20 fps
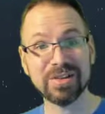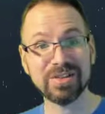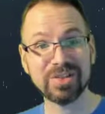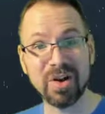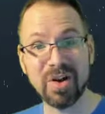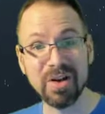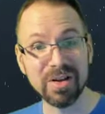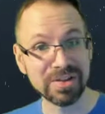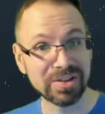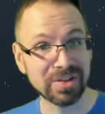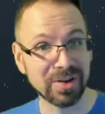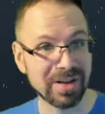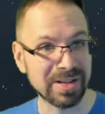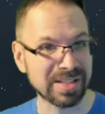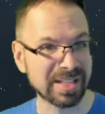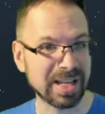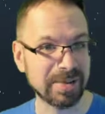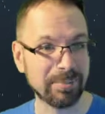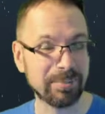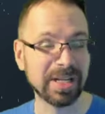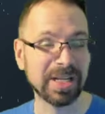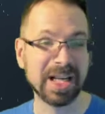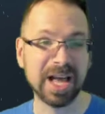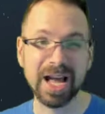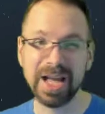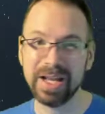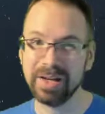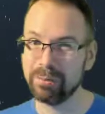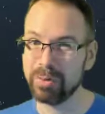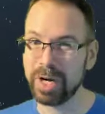Tauntauns have been
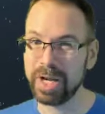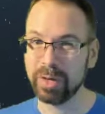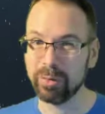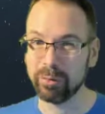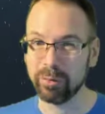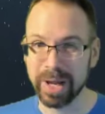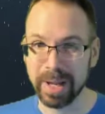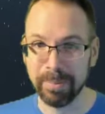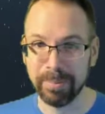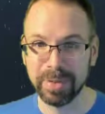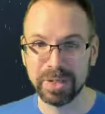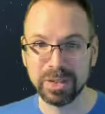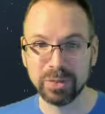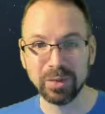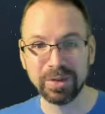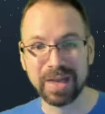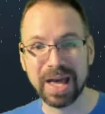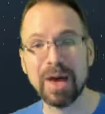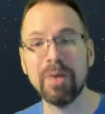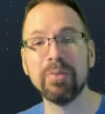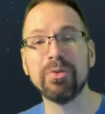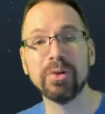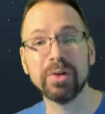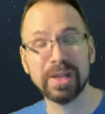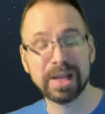kind of running rampant without their